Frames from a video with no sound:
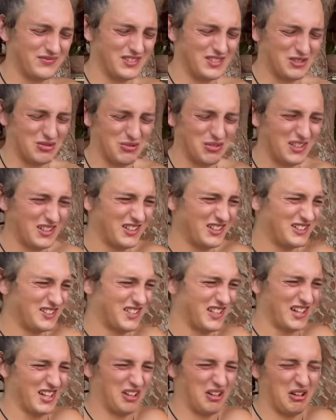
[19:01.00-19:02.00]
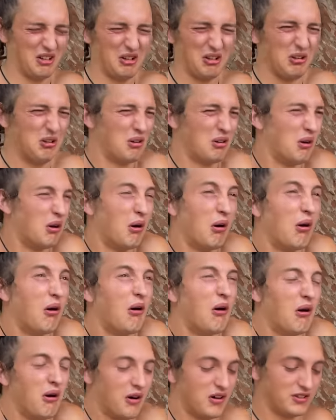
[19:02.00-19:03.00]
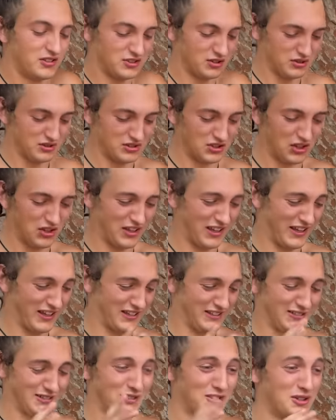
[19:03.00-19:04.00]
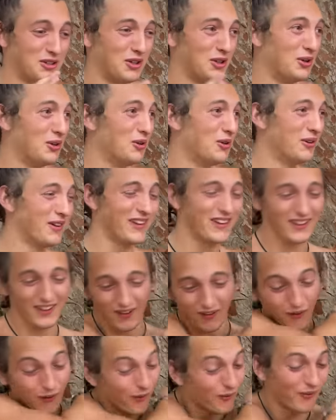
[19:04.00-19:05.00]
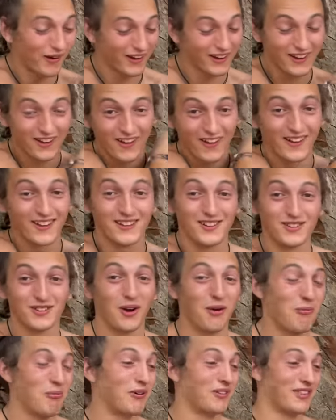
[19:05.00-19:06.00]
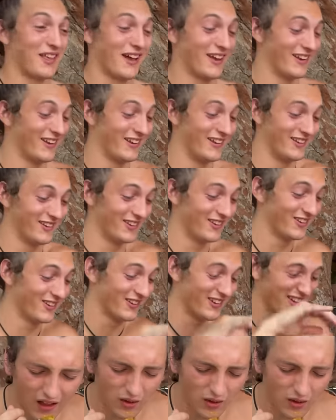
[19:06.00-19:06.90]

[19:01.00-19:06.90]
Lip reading: it's really just like, oh, dude, it's all like gooey. Oh my god, dude, don't put that in, dude. It's,